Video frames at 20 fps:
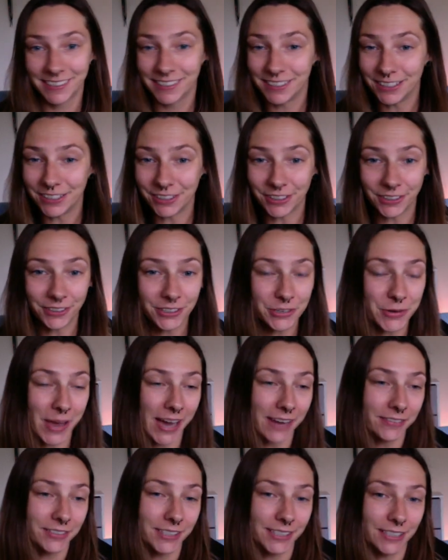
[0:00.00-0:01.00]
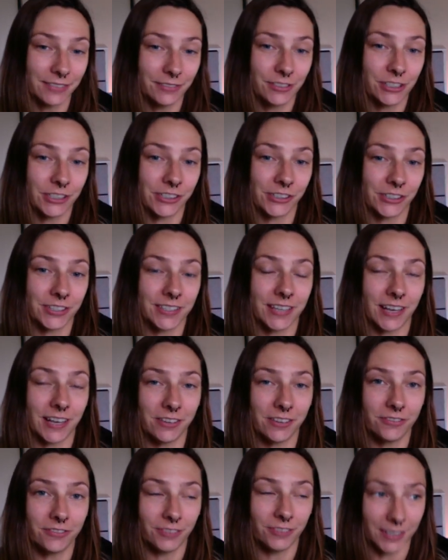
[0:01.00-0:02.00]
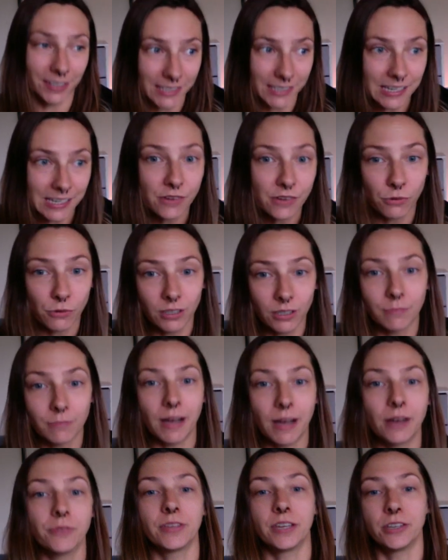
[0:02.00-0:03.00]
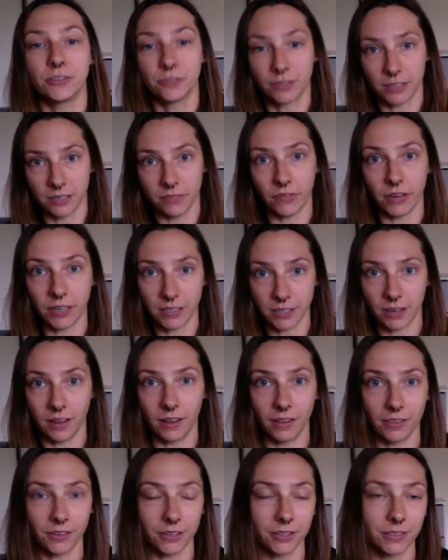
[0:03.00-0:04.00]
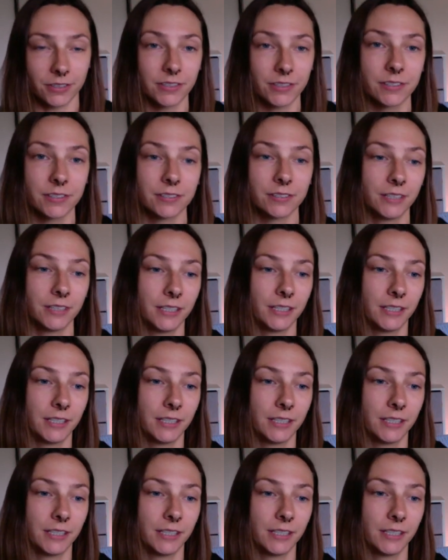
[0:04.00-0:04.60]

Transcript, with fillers: You know, you have to give to yourself an equal amount that you're giving to others.